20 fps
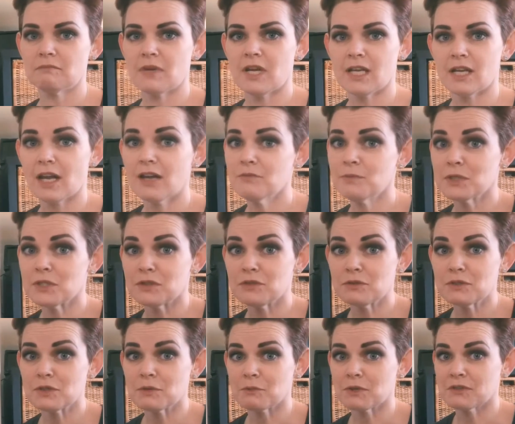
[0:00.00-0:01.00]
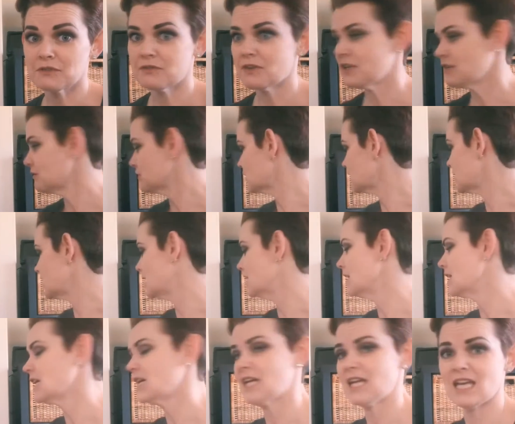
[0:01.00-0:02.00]
and I've been using one faithfully
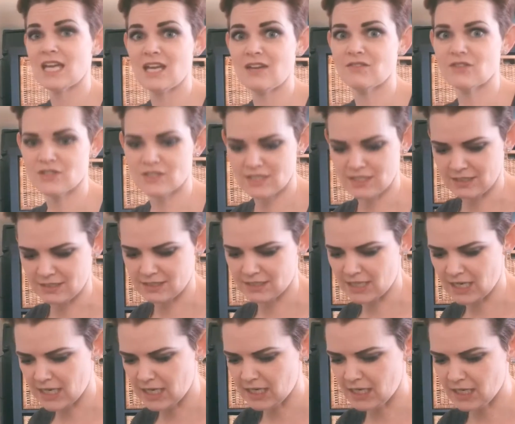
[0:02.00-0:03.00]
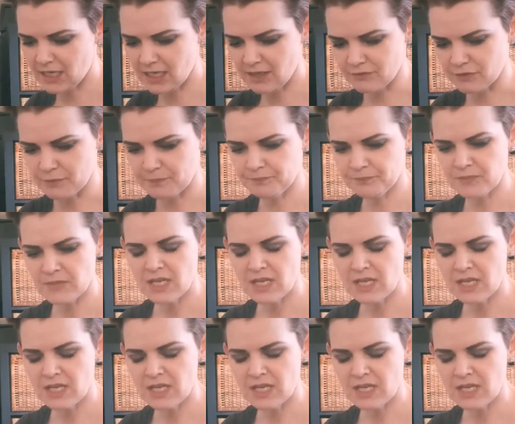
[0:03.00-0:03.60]
ever since. I love them.